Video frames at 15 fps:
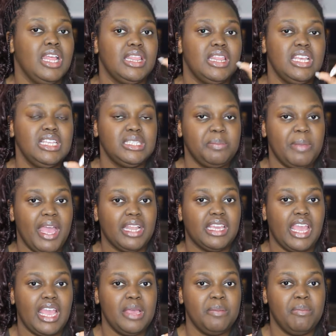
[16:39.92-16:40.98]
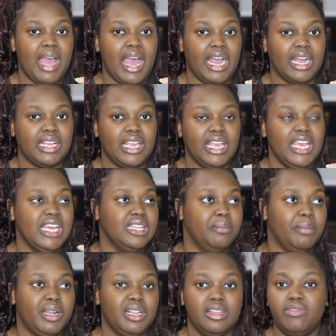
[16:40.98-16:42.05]
This man came back in the
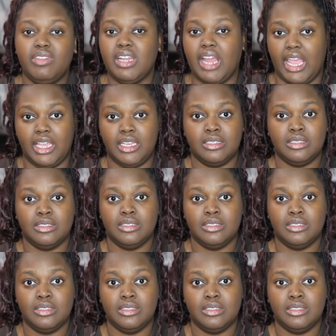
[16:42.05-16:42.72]
middle of the night,